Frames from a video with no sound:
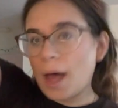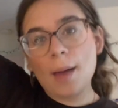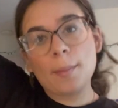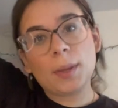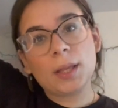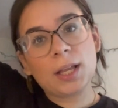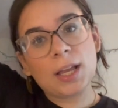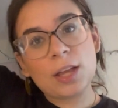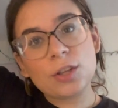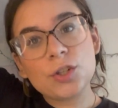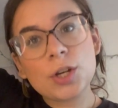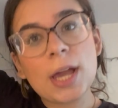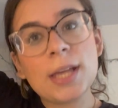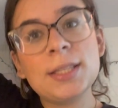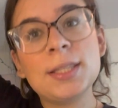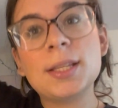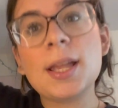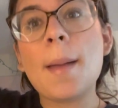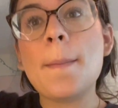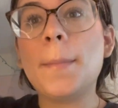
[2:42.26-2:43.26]
I'm gonna get
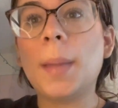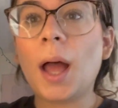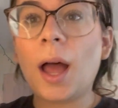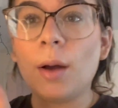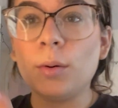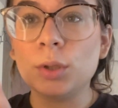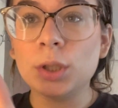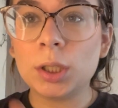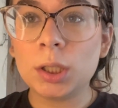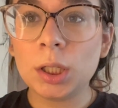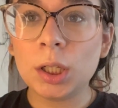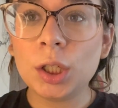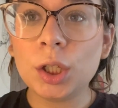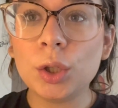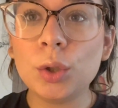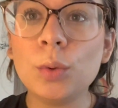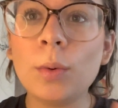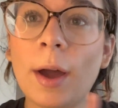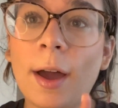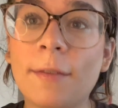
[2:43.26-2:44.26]
dressed, but I will see
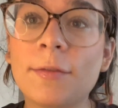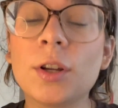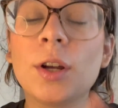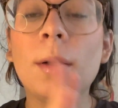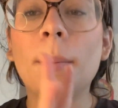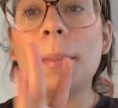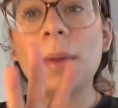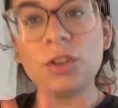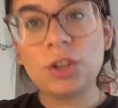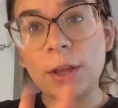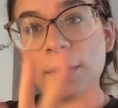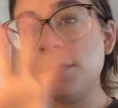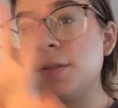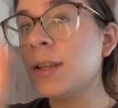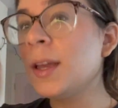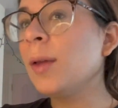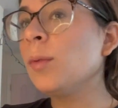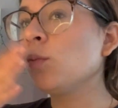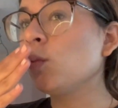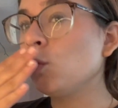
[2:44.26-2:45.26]
you after my shift.
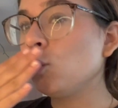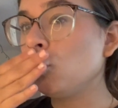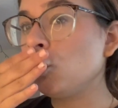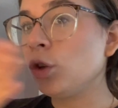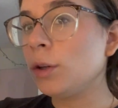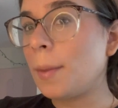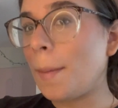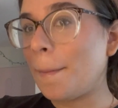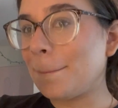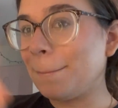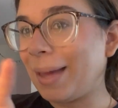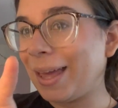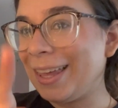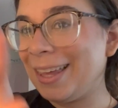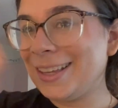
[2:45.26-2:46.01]
Bye.